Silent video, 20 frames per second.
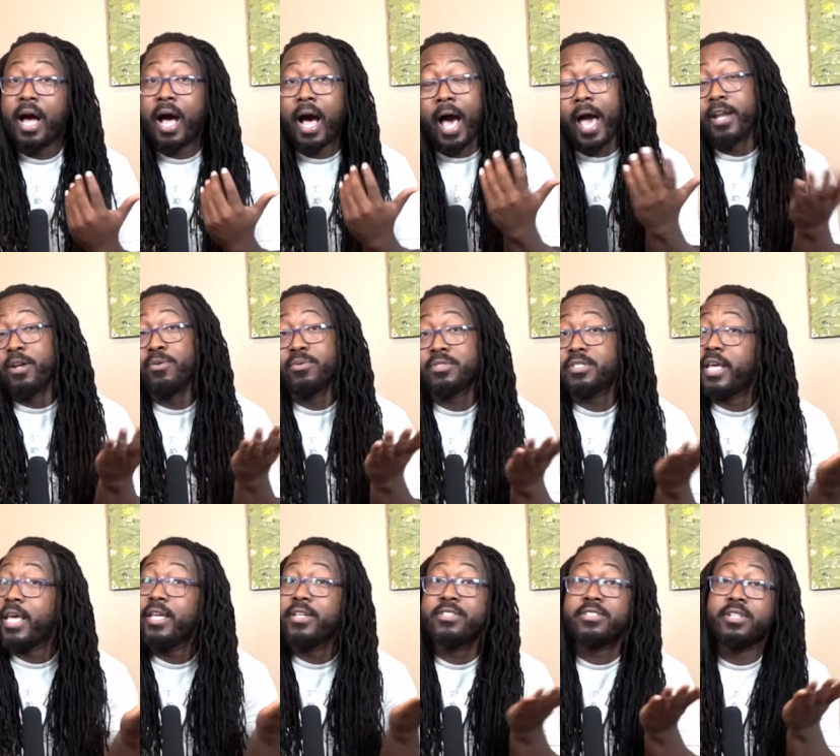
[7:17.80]
I don't
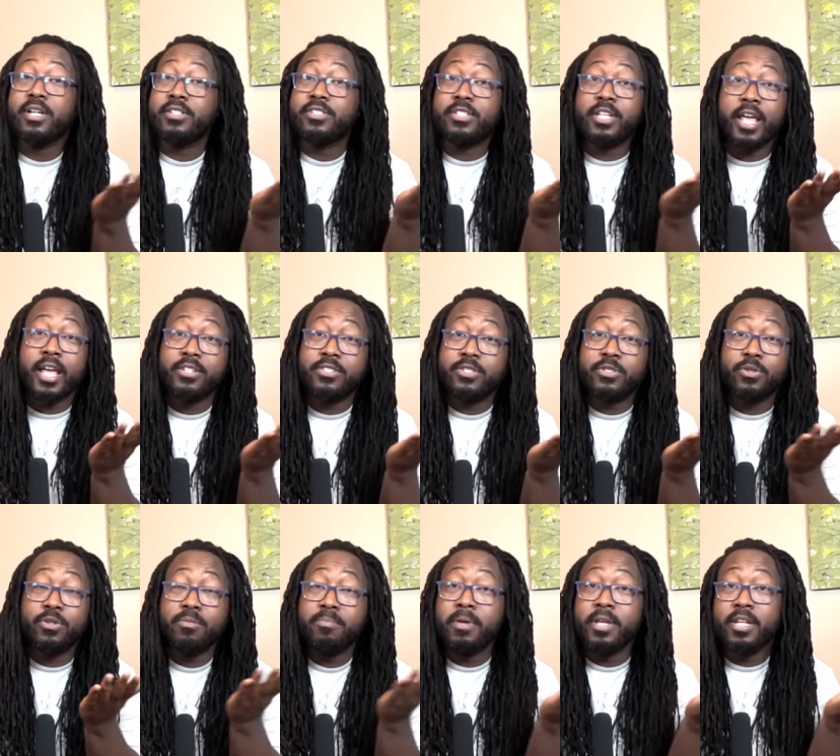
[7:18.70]
take such stances
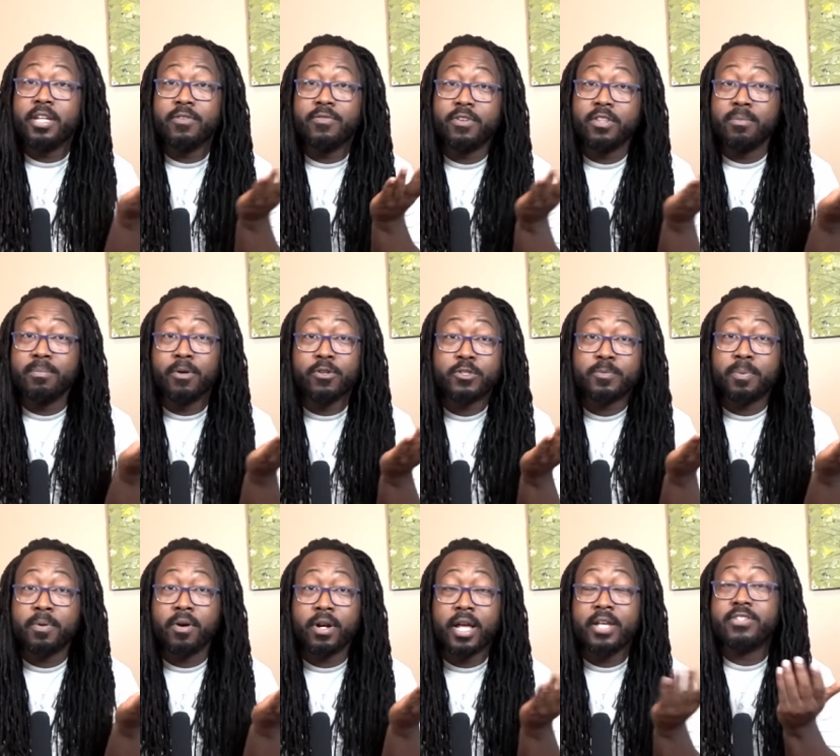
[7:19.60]
on media for the most
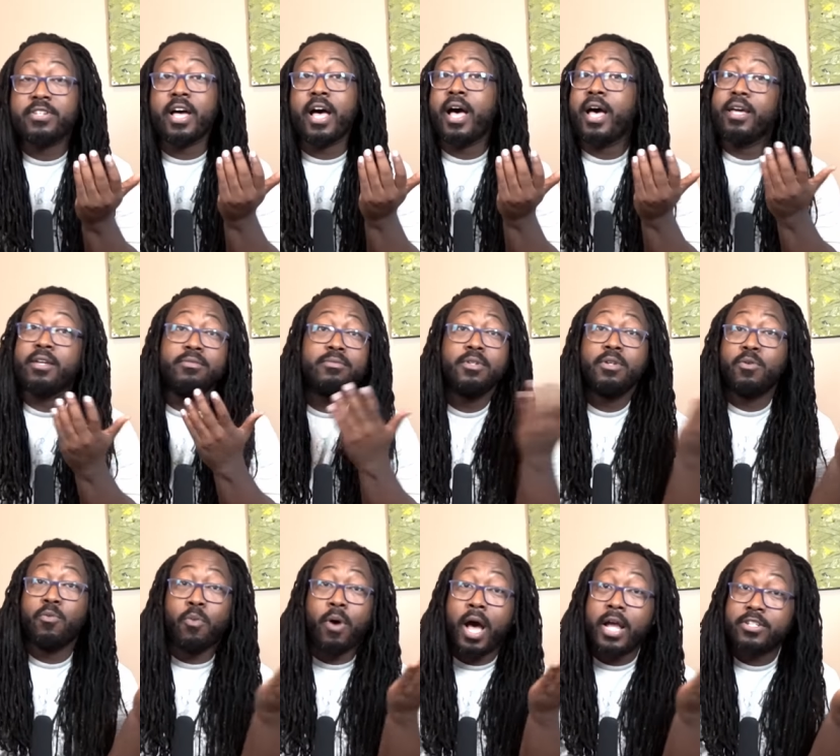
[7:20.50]
part. As I
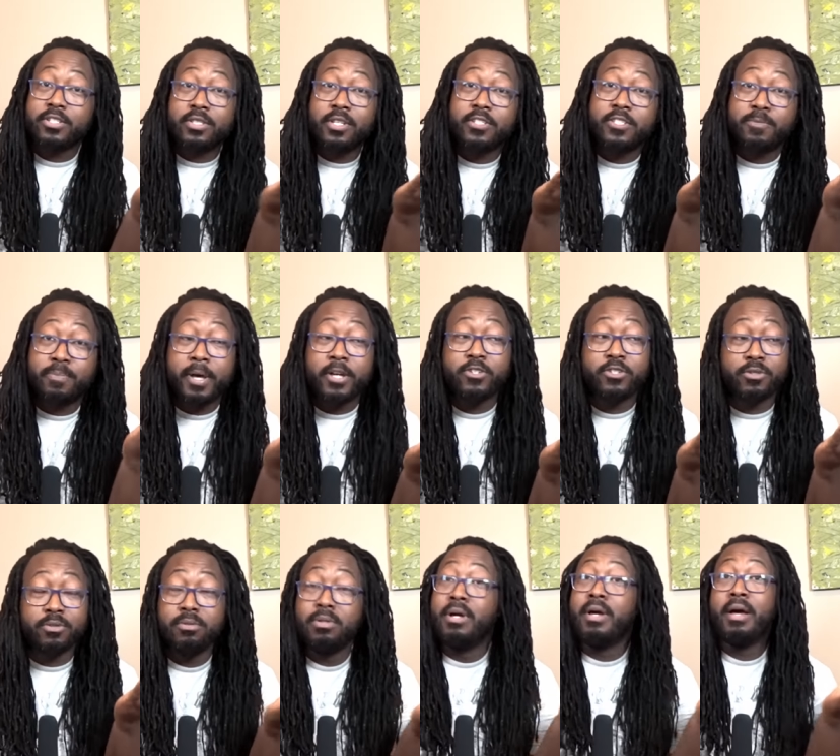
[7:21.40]
watched this
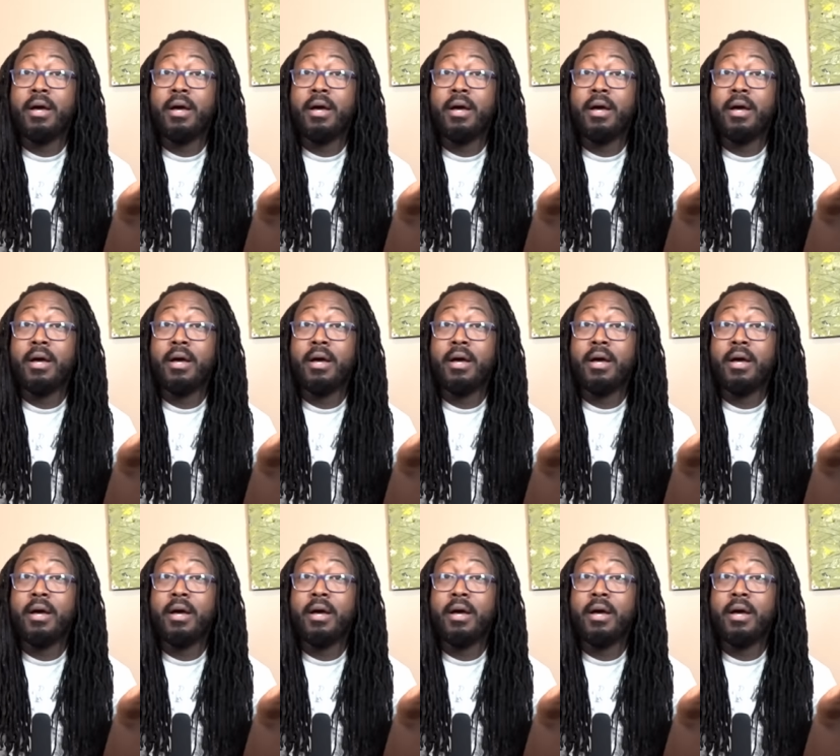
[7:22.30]
special,